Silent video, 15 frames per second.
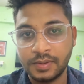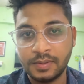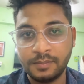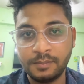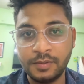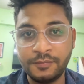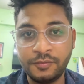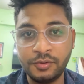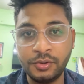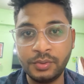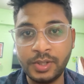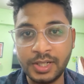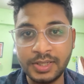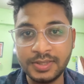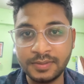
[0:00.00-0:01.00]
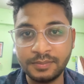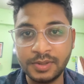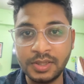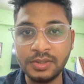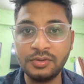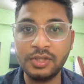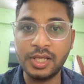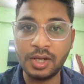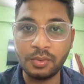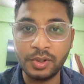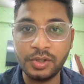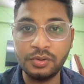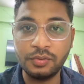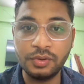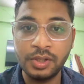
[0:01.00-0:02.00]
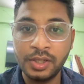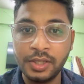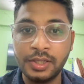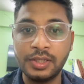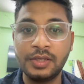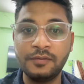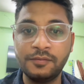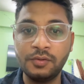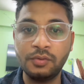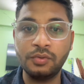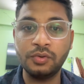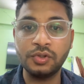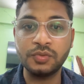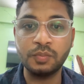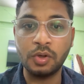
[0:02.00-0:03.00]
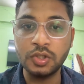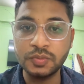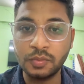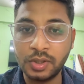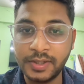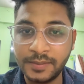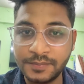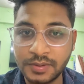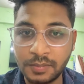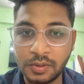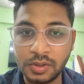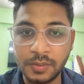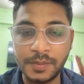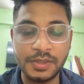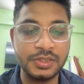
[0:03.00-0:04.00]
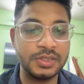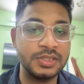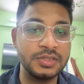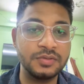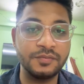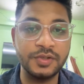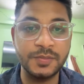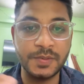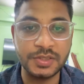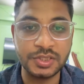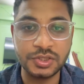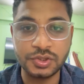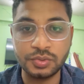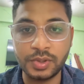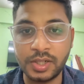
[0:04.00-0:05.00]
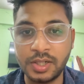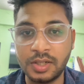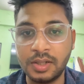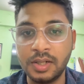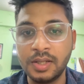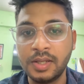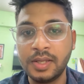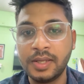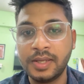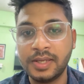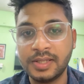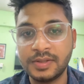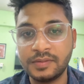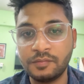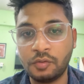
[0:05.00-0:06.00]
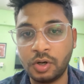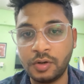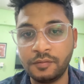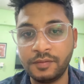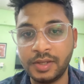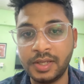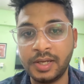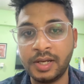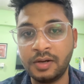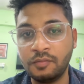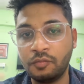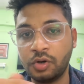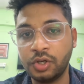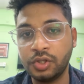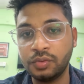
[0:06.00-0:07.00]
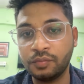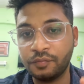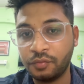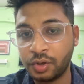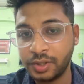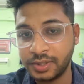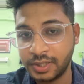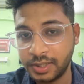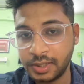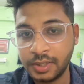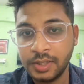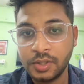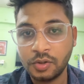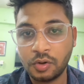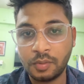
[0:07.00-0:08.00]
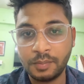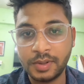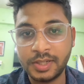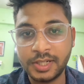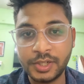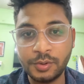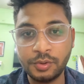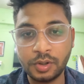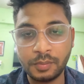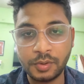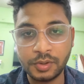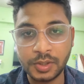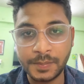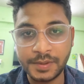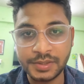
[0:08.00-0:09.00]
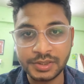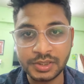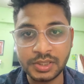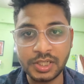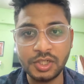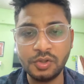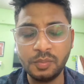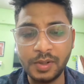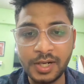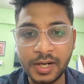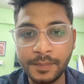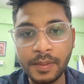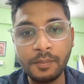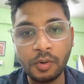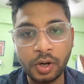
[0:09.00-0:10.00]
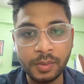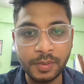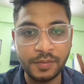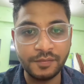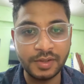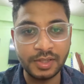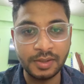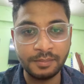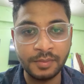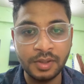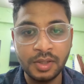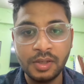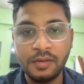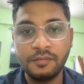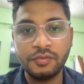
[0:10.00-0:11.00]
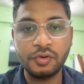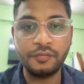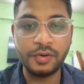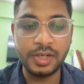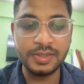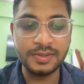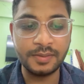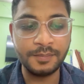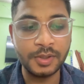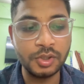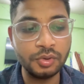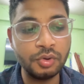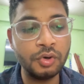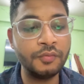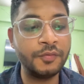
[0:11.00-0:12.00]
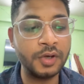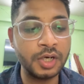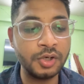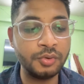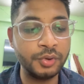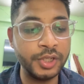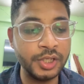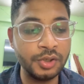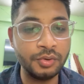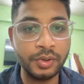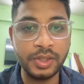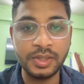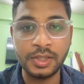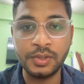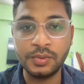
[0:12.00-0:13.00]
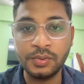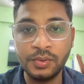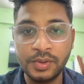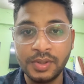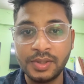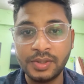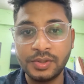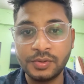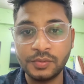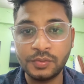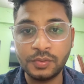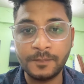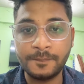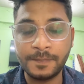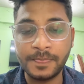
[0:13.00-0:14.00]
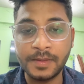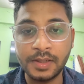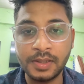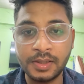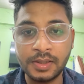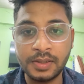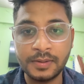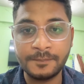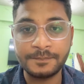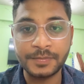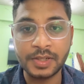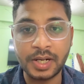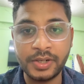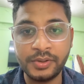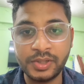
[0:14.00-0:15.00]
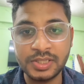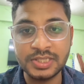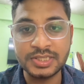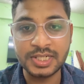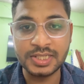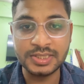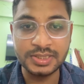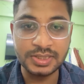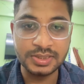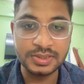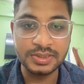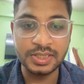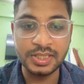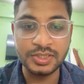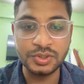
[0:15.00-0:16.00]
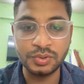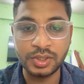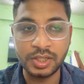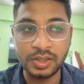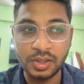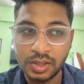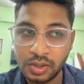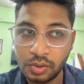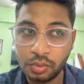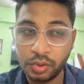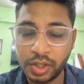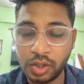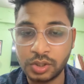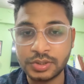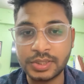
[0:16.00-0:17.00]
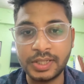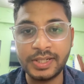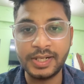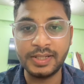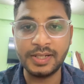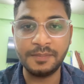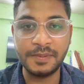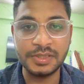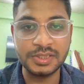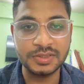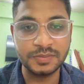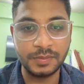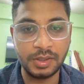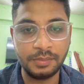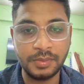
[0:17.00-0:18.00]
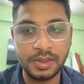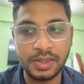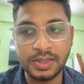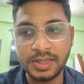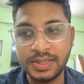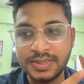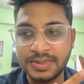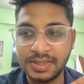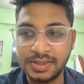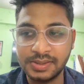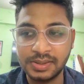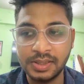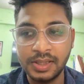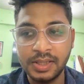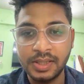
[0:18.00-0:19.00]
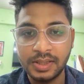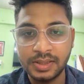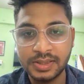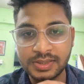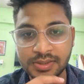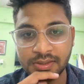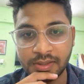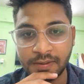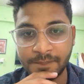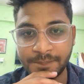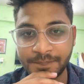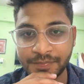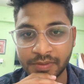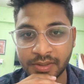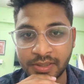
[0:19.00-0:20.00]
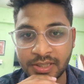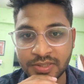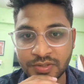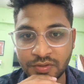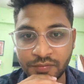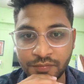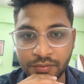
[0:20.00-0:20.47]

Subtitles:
before you tell something. So they are going to give you small tips about the patients, which patients to handle in what way, and what they commonly do about the patient, and you build up a bond between them. So for example, you go for a 2D echo and then the cardio registrar says you that go and auscultate that patient's murmur, and then he says this is a case of